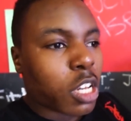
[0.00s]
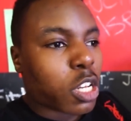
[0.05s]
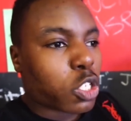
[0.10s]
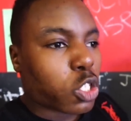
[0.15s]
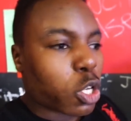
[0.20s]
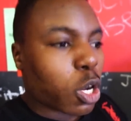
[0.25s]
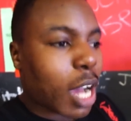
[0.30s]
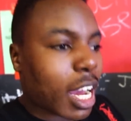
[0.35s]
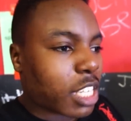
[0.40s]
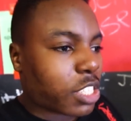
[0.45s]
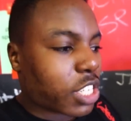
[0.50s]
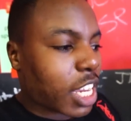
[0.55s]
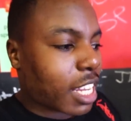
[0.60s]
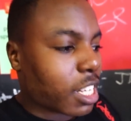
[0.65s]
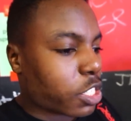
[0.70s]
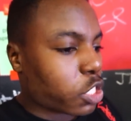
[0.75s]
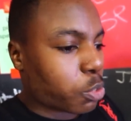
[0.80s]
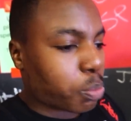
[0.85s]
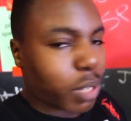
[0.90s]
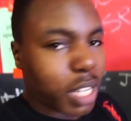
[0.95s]
So I decided
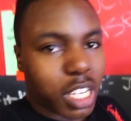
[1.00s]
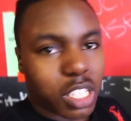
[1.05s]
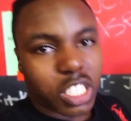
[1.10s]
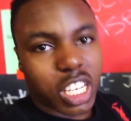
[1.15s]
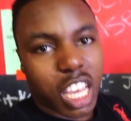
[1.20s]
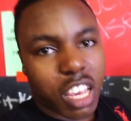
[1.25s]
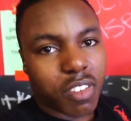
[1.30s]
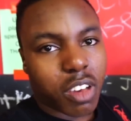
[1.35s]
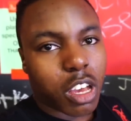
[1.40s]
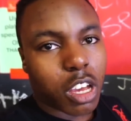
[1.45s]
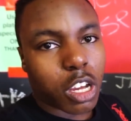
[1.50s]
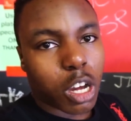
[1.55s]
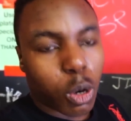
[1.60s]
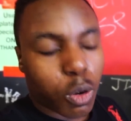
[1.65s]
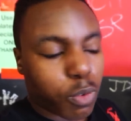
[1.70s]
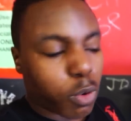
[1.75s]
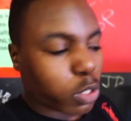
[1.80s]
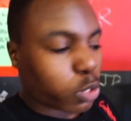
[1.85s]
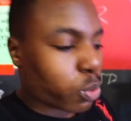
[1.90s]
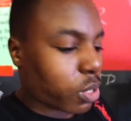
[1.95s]
to just play safe, go
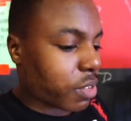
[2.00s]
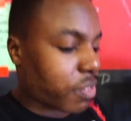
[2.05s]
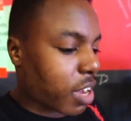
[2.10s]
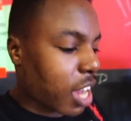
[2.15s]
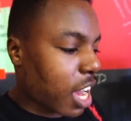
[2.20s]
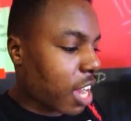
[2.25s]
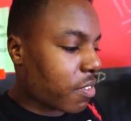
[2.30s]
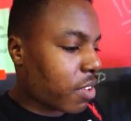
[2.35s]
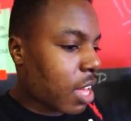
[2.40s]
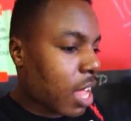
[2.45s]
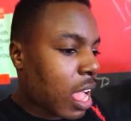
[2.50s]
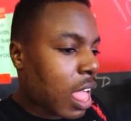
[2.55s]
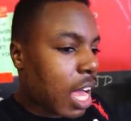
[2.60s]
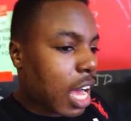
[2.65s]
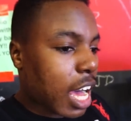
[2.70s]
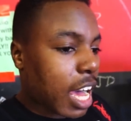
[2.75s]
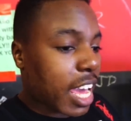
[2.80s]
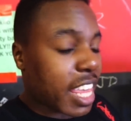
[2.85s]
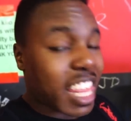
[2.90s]
425, uh,